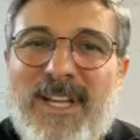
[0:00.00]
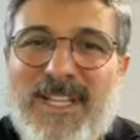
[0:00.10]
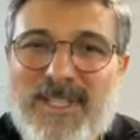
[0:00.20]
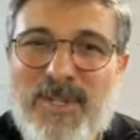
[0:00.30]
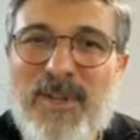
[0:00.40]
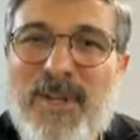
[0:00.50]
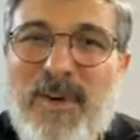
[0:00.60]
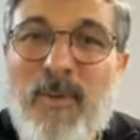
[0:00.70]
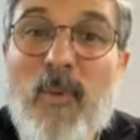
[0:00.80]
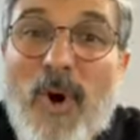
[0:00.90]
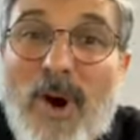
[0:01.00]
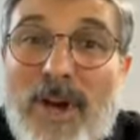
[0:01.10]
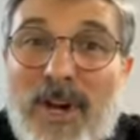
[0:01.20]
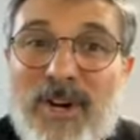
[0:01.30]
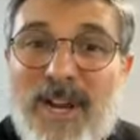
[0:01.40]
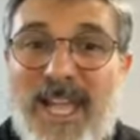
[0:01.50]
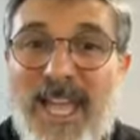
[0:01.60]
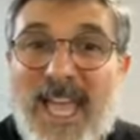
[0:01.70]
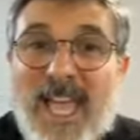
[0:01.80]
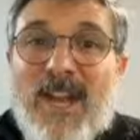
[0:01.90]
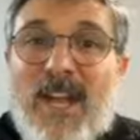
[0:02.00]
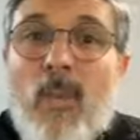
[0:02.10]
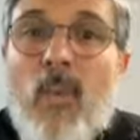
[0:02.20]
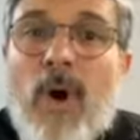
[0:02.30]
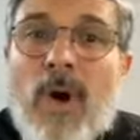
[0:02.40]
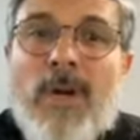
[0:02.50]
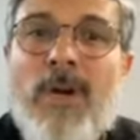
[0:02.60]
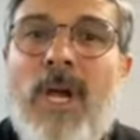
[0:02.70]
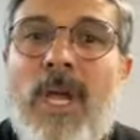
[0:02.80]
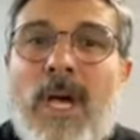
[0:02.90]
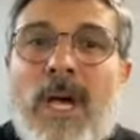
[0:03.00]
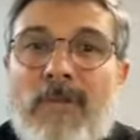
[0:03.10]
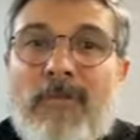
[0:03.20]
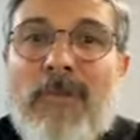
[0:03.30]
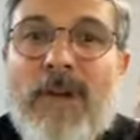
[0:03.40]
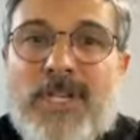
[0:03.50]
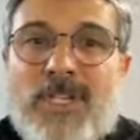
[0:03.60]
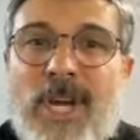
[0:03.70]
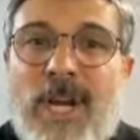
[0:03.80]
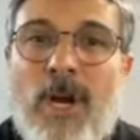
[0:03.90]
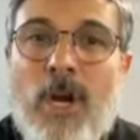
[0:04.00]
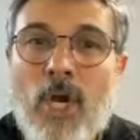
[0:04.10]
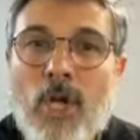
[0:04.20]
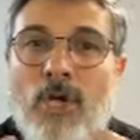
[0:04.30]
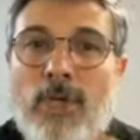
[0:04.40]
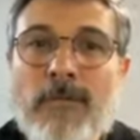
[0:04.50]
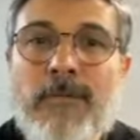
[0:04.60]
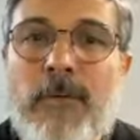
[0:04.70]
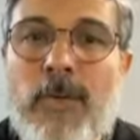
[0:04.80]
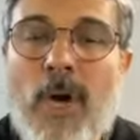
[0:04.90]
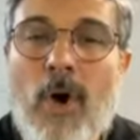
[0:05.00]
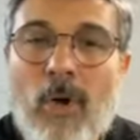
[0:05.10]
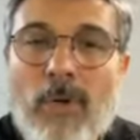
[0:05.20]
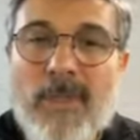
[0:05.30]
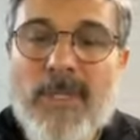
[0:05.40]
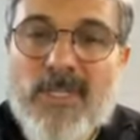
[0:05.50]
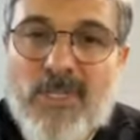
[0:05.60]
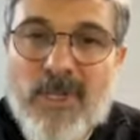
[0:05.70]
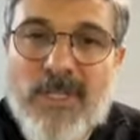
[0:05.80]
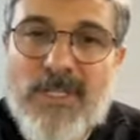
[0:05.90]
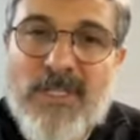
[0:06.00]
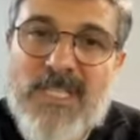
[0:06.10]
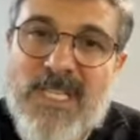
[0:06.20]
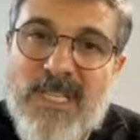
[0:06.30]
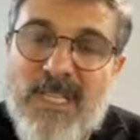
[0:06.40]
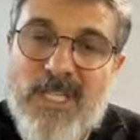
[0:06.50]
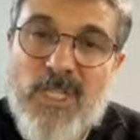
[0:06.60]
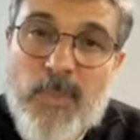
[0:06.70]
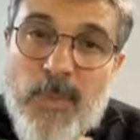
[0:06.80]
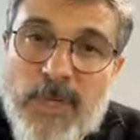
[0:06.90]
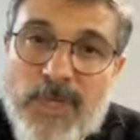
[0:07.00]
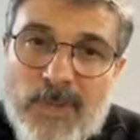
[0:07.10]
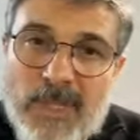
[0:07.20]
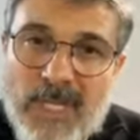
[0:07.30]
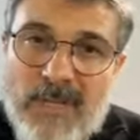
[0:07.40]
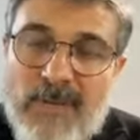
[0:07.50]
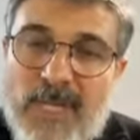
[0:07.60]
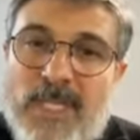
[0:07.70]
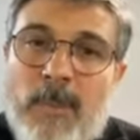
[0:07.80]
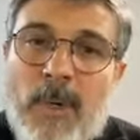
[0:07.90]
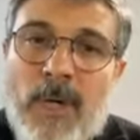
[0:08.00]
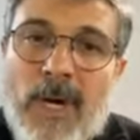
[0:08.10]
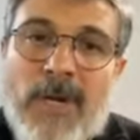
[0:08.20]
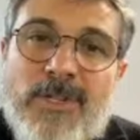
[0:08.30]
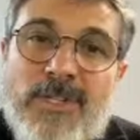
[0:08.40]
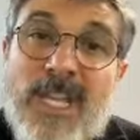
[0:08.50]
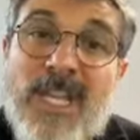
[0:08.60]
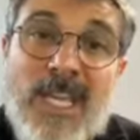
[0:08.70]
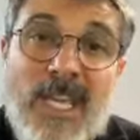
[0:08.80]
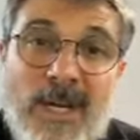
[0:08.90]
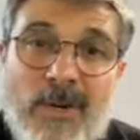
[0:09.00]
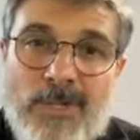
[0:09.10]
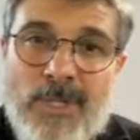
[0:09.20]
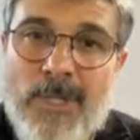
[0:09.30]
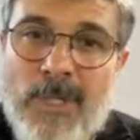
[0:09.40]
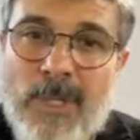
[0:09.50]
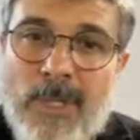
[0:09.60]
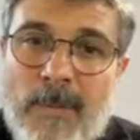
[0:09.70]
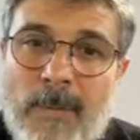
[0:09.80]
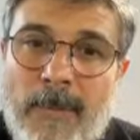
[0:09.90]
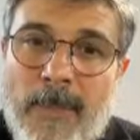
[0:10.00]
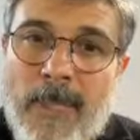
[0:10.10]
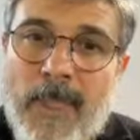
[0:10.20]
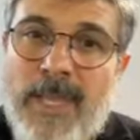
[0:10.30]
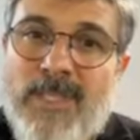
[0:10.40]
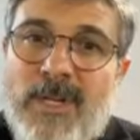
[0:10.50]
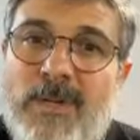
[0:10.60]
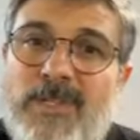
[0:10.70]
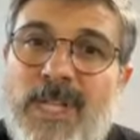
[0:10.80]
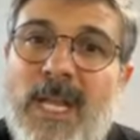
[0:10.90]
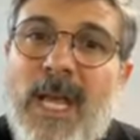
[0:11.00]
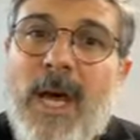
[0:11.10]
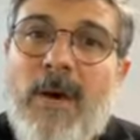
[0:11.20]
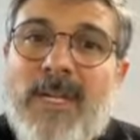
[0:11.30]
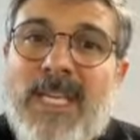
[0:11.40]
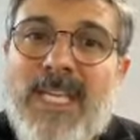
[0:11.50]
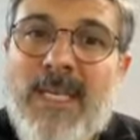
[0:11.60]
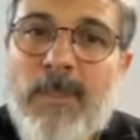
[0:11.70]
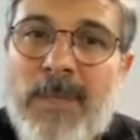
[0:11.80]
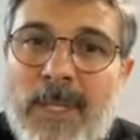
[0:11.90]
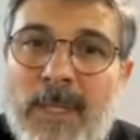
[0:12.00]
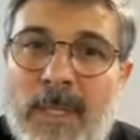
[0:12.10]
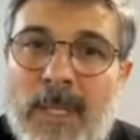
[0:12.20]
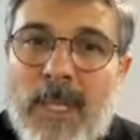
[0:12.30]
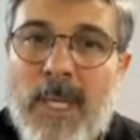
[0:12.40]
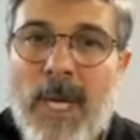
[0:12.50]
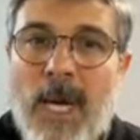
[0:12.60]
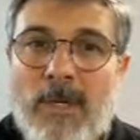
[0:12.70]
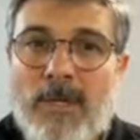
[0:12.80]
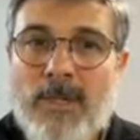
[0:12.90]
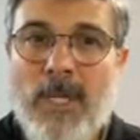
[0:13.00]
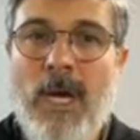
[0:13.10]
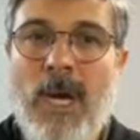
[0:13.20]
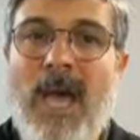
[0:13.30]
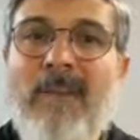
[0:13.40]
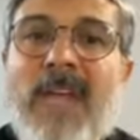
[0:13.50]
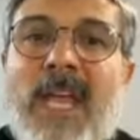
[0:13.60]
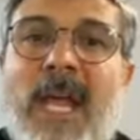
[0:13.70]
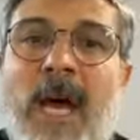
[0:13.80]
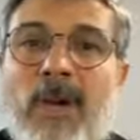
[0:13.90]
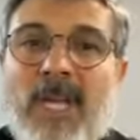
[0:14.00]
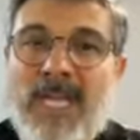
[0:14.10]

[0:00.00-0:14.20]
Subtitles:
guys, those call cut. Water and water, fresh air, good food. All start to see things. Spiritual life is about understanding energy. It's understanding how to keep it, how to have it, and how to